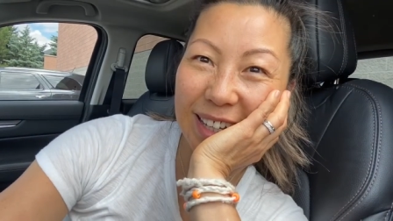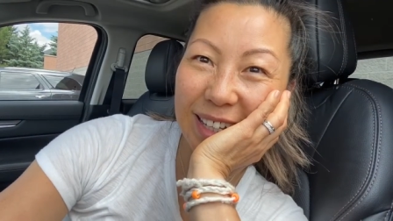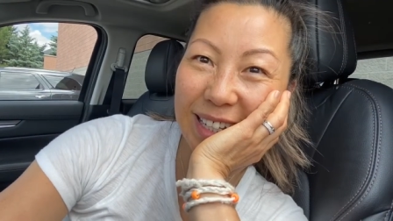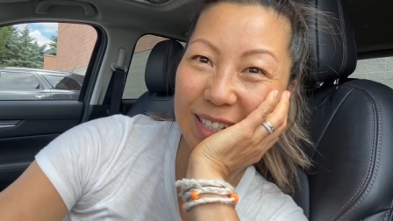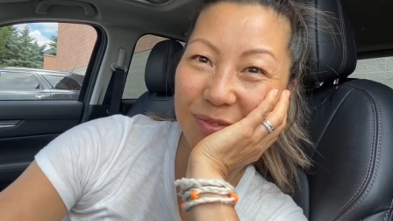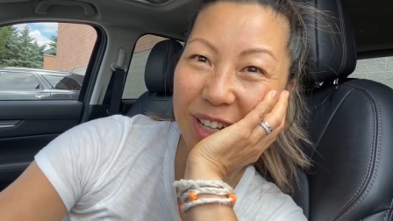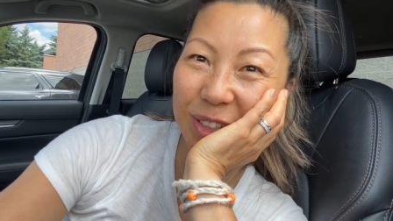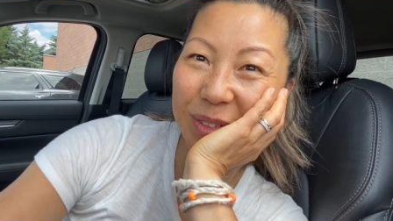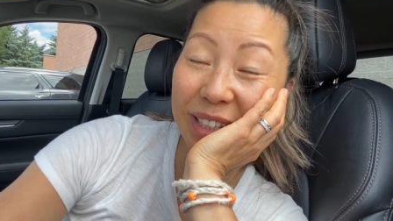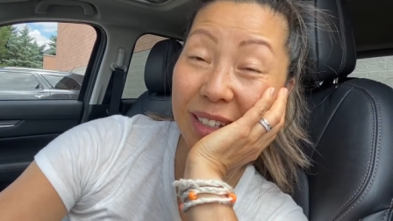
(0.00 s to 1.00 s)
is fun
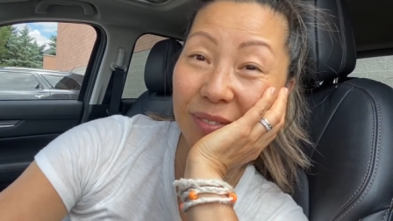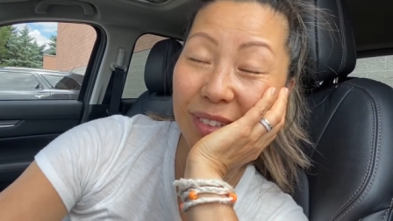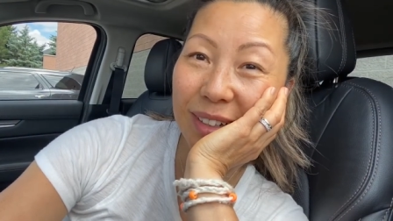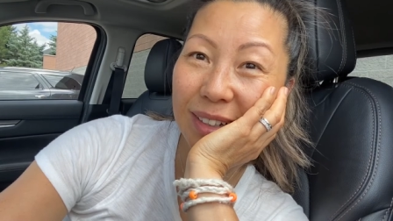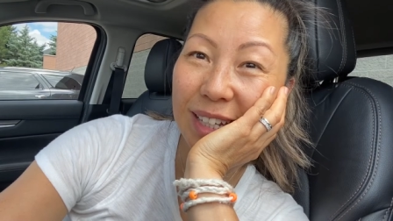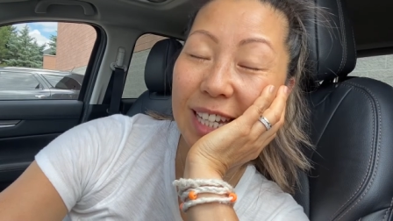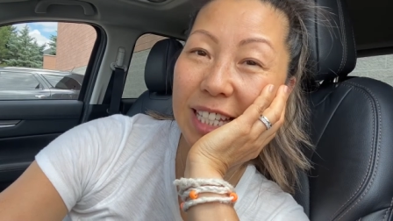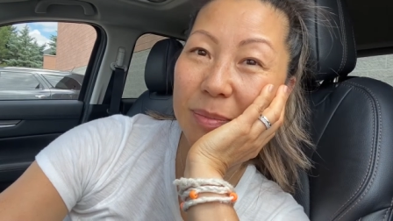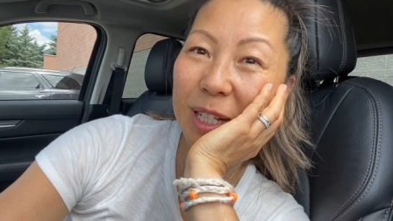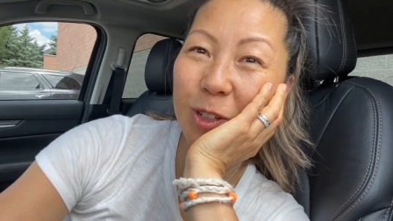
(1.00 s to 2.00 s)
to live.
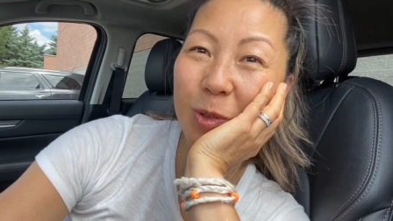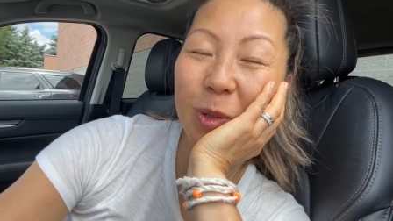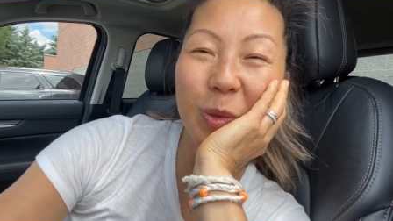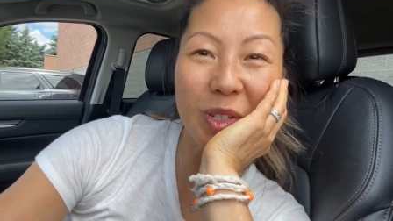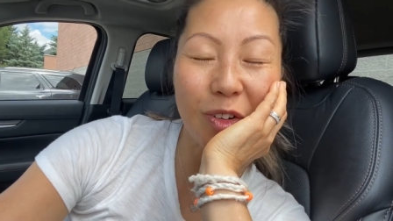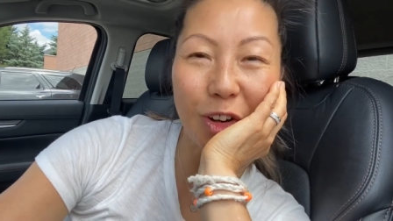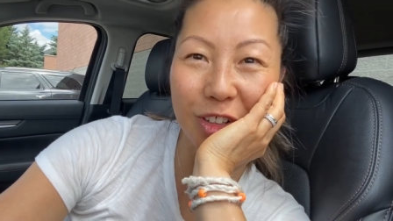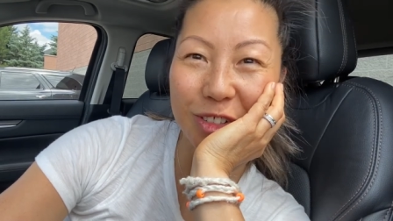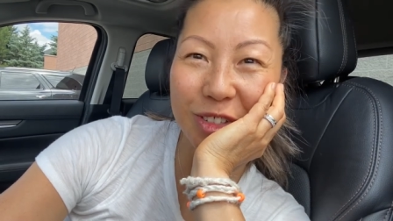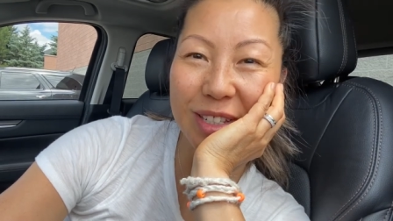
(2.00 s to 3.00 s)
It's because of those
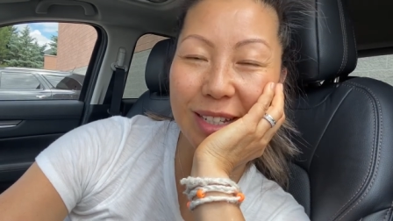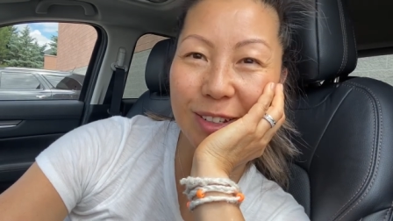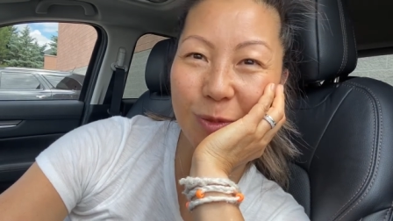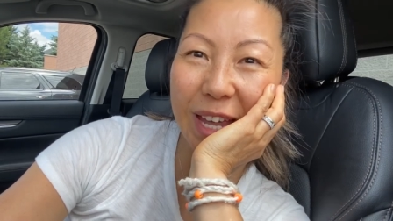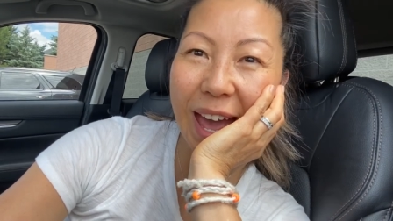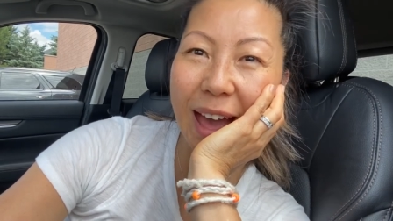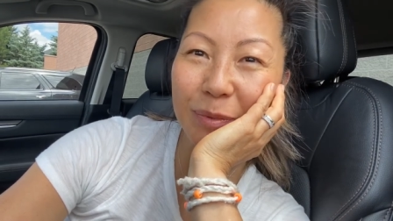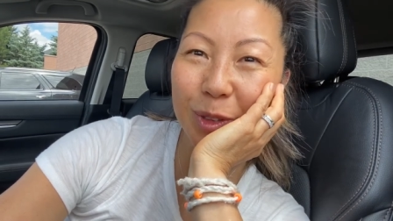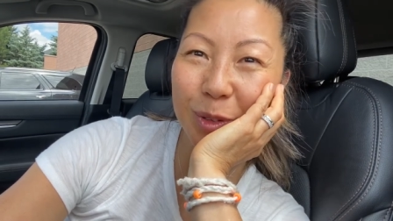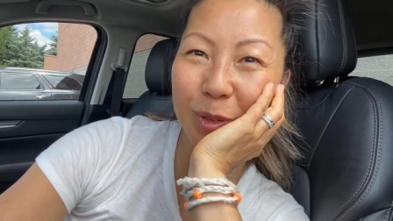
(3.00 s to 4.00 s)
hurdles. We
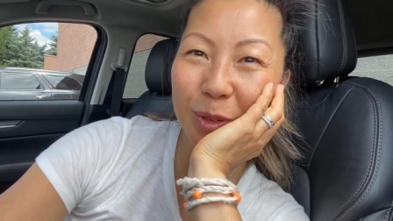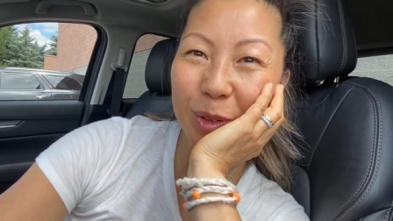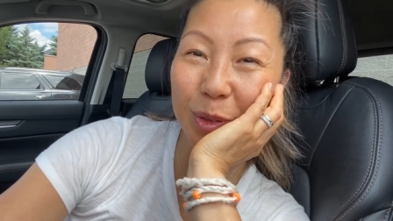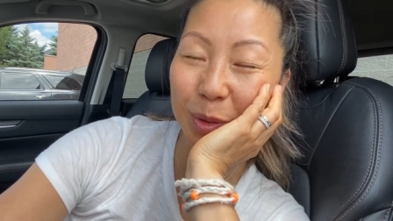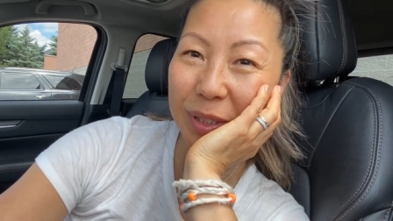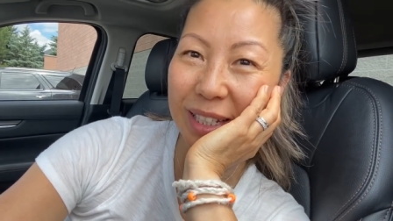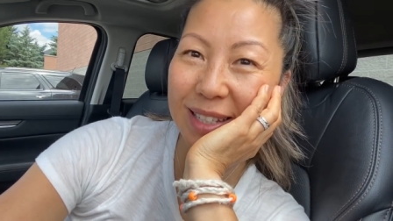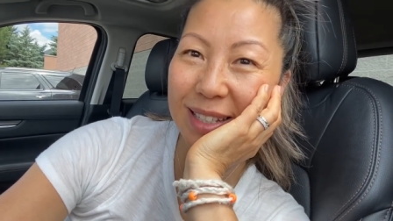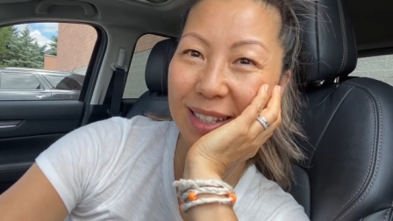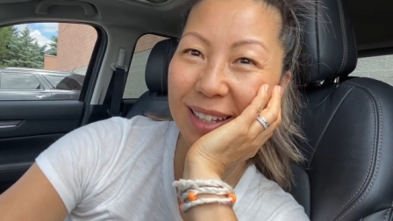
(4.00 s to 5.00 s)
have to do
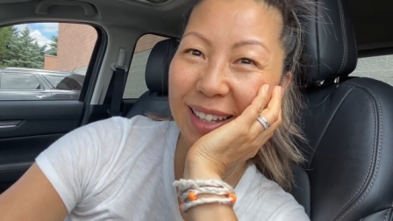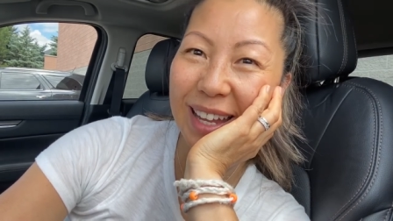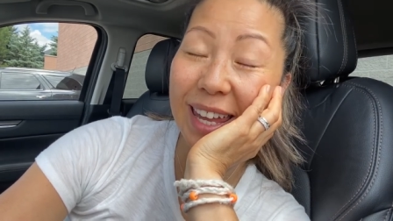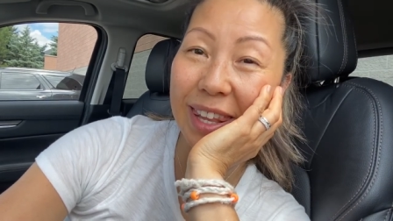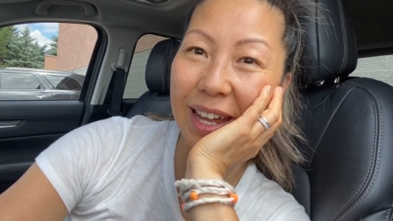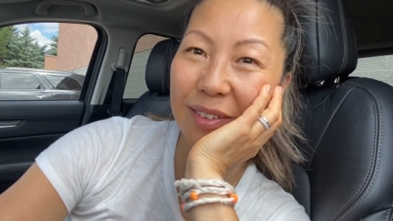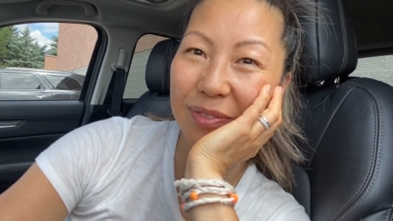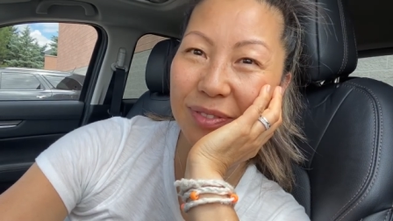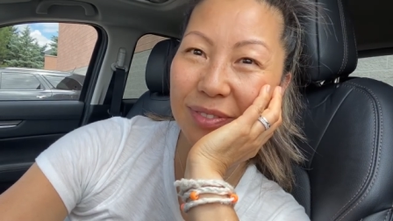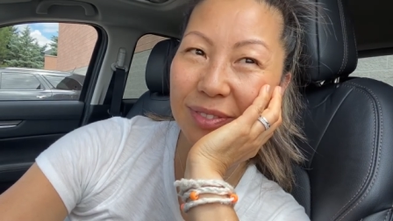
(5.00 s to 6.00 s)
this. And
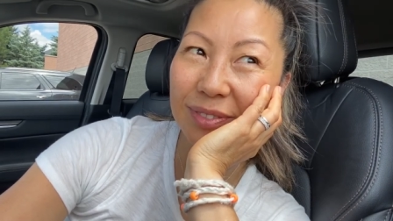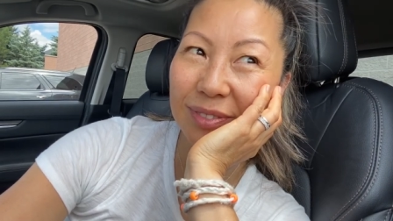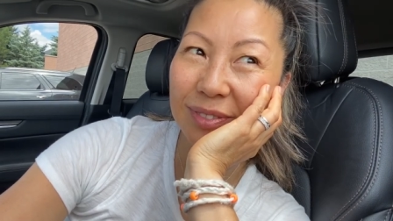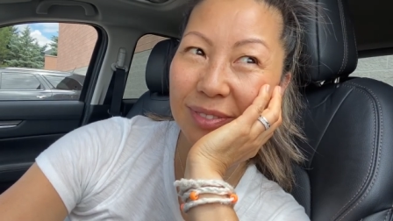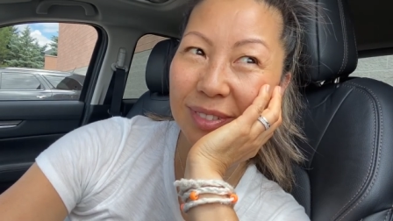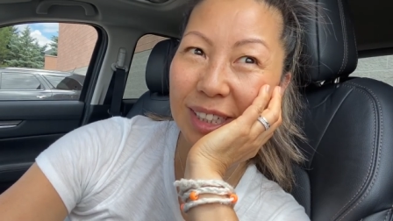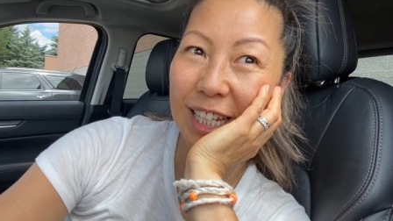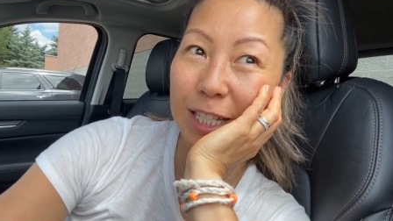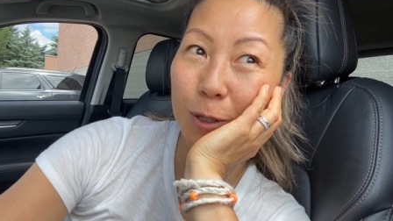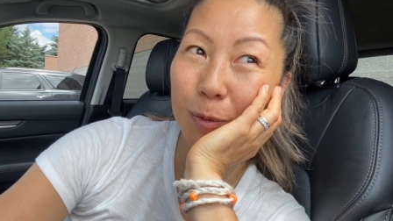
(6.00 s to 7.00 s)
life
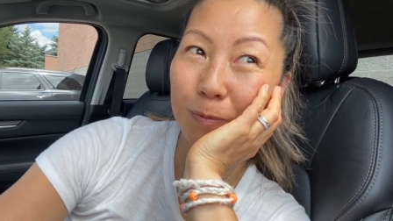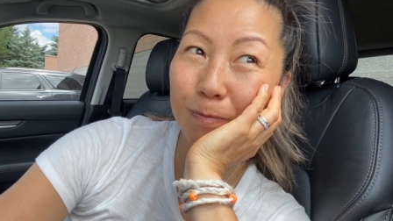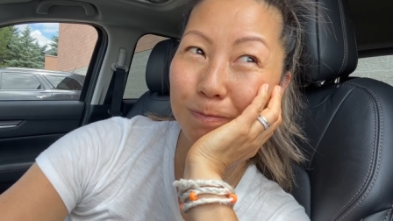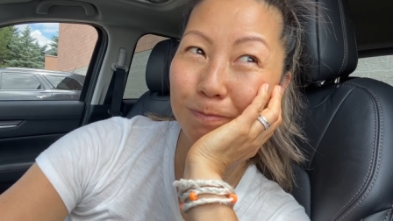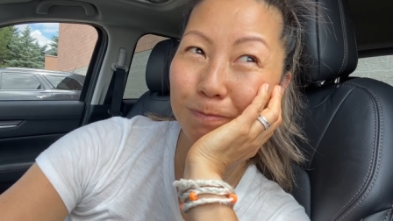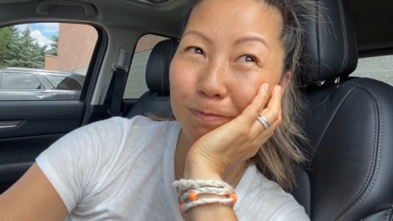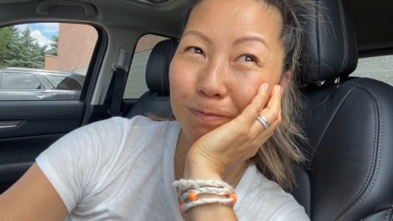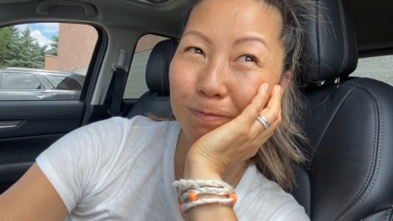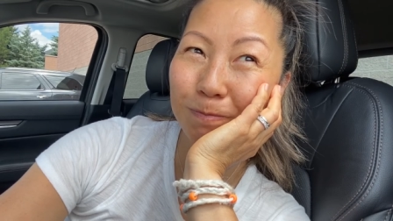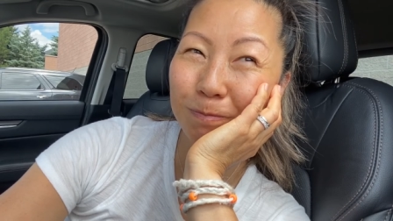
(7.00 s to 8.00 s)
is
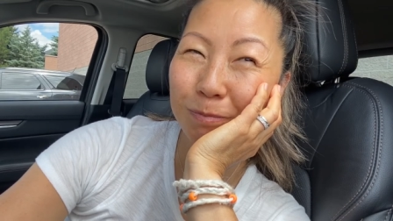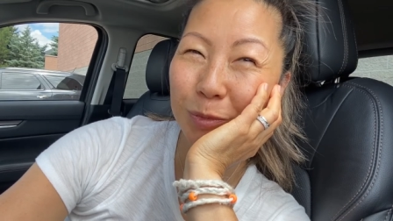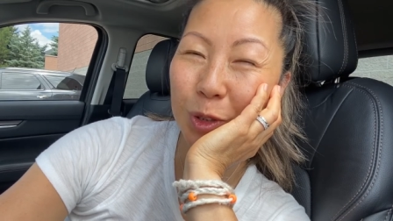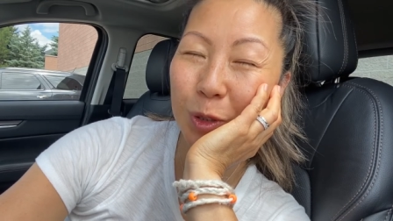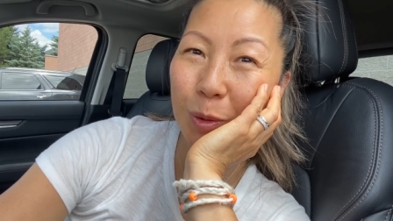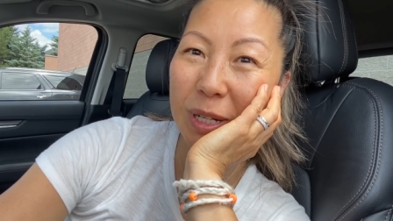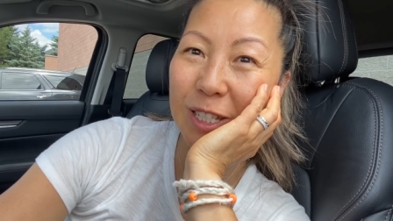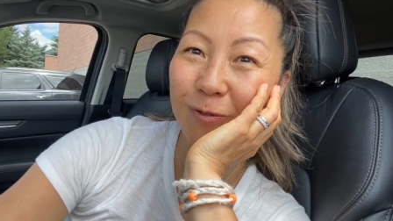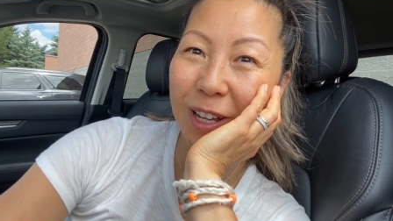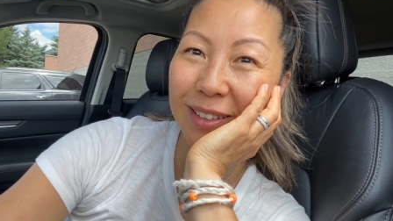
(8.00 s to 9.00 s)
so much
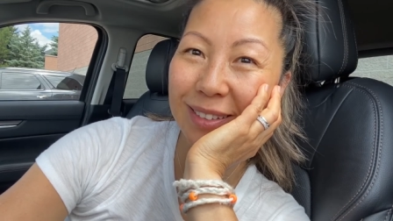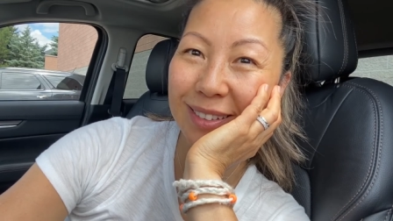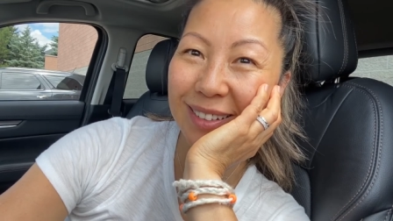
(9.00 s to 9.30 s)
fun.